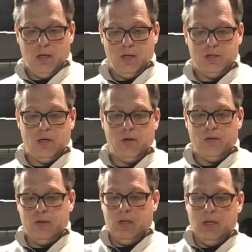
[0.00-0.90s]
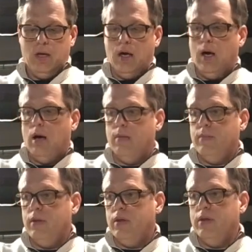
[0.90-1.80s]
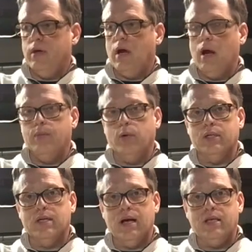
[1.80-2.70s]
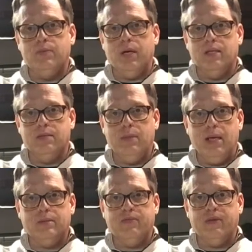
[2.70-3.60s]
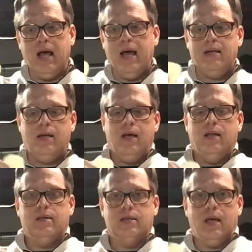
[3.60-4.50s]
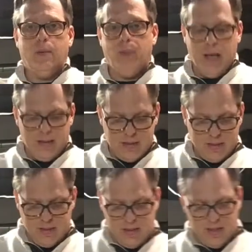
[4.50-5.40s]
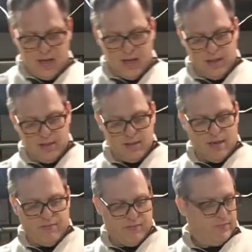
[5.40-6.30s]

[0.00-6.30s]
So the cardboard's nice because it makes him flat, it doesn't get bent, that kind of stuff.